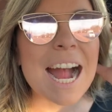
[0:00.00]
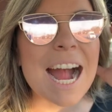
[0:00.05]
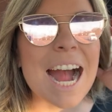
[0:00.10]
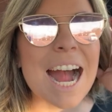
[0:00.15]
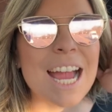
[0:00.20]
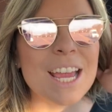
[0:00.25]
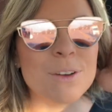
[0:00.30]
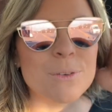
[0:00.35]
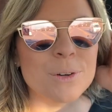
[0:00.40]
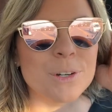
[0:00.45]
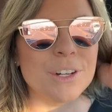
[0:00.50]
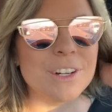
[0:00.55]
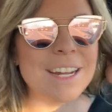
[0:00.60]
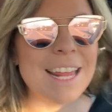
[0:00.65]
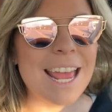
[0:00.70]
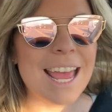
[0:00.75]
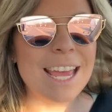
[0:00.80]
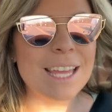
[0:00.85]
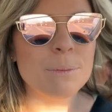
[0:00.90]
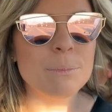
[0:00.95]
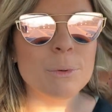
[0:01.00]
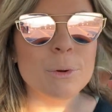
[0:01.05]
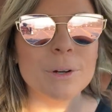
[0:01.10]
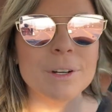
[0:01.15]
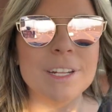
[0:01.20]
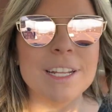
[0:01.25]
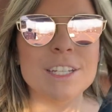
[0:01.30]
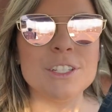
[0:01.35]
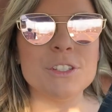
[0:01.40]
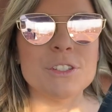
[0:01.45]
I ordered a
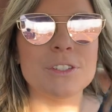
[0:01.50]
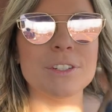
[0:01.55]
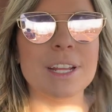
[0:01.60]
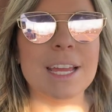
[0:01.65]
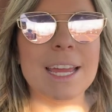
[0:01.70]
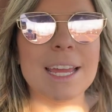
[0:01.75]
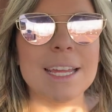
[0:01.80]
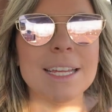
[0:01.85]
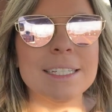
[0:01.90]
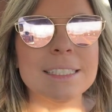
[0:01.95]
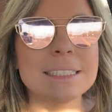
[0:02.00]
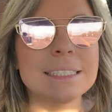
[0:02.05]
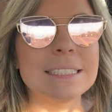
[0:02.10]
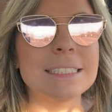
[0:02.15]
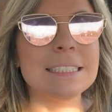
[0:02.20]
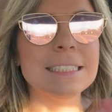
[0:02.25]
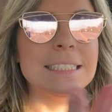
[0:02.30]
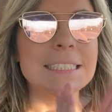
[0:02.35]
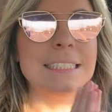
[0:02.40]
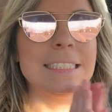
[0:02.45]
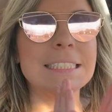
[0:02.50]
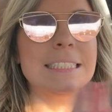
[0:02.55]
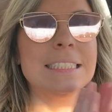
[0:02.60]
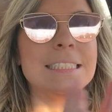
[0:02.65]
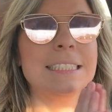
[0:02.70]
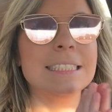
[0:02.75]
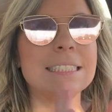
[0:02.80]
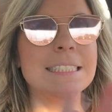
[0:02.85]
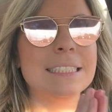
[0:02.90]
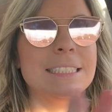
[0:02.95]
headboard yesterday,
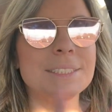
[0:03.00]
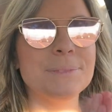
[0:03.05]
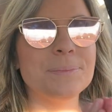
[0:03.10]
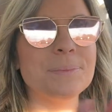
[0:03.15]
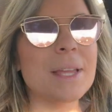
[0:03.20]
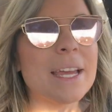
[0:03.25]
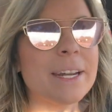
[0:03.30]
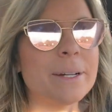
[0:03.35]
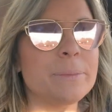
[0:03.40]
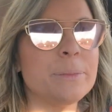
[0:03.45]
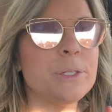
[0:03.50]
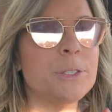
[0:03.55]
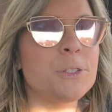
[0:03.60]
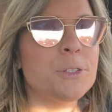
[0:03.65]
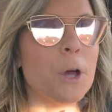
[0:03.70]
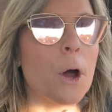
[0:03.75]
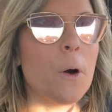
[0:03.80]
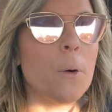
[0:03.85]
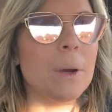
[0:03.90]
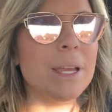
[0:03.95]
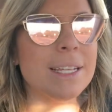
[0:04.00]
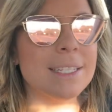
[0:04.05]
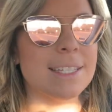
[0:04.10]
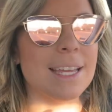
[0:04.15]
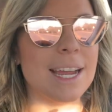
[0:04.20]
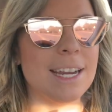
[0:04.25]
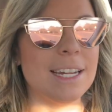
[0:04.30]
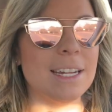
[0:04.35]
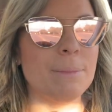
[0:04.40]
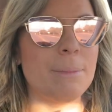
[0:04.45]
and I'm so
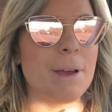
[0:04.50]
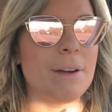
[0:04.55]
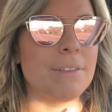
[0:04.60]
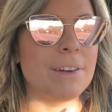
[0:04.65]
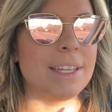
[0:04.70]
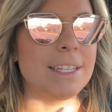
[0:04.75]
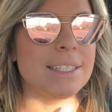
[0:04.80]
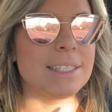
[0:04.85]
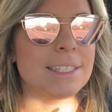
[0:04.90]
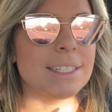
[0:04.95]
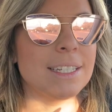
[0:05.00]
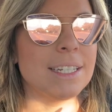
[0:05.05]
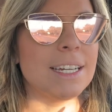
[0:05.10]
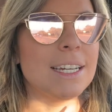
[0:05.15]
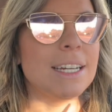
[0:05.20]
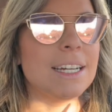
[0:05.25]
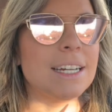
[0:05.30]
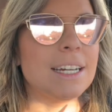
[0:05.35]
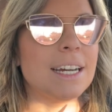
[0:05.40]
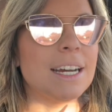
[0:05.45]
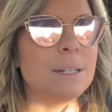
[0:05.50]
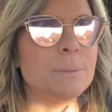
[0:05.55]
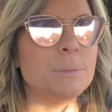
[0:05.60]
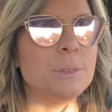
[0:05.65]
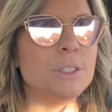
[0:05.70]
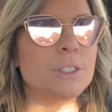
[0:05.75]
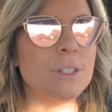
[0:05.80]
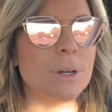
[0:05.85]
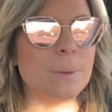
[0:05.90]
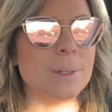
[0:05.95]
excited about it. I'm
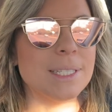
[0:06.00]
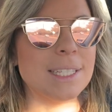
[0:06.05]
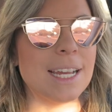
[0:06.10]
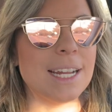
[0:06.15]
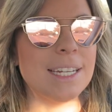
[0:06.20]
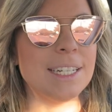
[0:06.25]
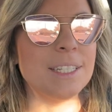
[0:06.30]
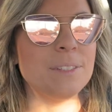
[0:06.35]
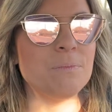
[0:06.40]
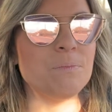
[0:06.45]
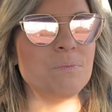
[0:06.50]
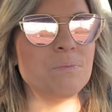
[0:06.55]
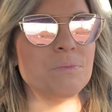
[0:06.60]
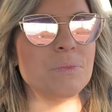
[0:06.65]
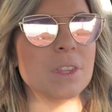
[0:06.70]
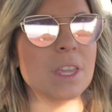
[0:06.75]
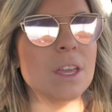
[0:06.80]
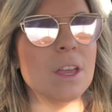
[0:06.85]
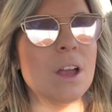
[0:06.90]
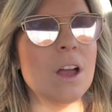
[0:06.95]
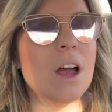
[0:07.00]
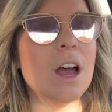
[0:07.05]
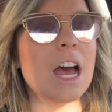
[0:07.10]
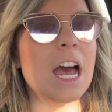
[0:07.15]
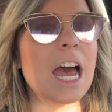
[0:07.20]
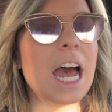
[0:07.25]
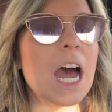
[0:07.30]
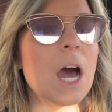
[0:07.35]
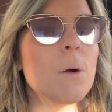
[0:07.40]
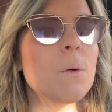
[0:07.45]
so excited.
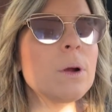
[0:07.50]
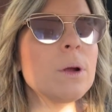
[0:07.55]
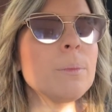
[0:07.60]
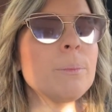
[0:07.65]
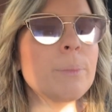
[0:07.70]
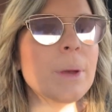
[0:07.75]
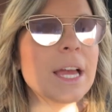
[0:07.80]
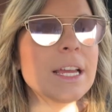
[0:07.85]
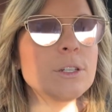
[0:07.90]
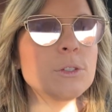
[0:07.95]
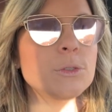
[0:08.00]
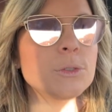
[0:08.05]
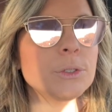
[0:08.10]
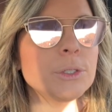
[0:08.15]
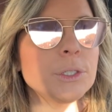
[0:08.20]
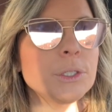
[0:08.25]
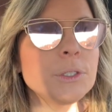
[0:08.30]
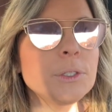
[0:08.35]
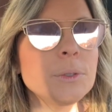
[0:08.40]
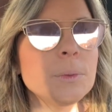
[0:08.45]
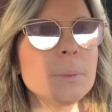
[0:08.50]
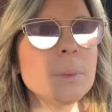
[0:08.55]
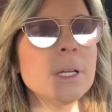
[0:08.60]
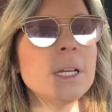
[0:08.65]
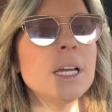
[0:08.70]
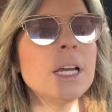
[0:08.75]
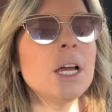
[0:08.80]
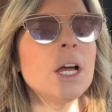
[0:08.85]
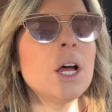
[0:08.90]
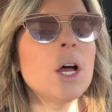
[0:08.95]
Our
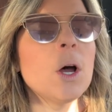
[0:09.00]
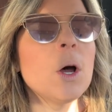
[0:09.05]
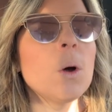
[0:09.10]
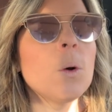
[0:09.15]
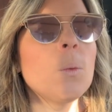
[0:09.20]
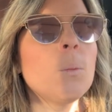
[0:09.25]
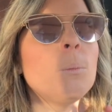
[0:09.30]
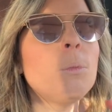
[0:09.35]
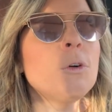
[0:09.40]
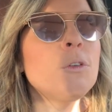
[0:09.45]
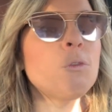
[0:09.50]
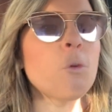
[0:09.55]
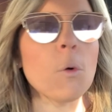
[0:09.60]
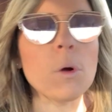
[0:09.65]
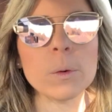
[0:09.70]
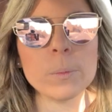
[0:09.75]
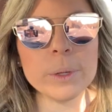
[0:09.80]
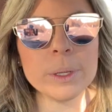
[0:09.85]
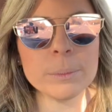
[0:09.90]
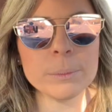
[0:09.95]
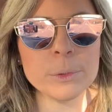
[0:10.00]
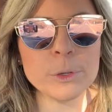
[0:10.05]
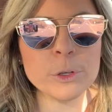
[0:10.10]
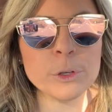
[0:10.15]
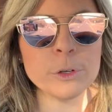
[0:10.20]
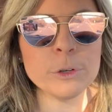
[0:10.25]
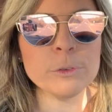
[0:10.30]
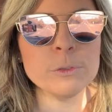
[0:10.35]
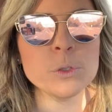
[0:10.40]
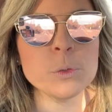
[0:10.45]
bedroom before we
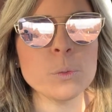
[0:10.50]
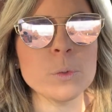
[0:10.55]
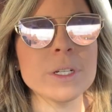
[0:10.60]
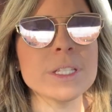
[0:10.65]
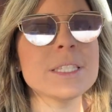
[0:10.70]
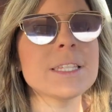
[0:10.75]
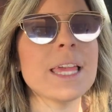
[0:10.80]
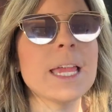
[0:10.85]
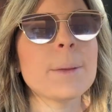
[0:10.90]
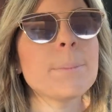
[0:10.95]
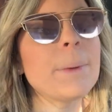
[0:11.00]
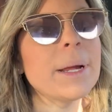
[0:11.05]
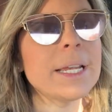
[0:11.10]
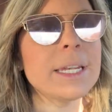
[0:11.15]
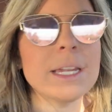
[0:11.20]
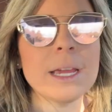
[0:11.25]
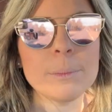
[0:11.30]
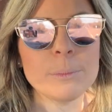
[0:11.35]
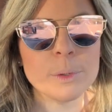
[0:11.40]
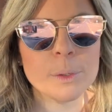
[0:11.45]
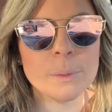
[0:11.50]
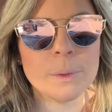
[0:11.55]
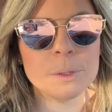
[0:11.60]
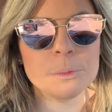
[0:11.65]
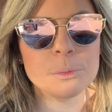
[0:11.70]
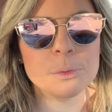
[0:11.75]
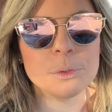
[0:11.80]
moved was like my number one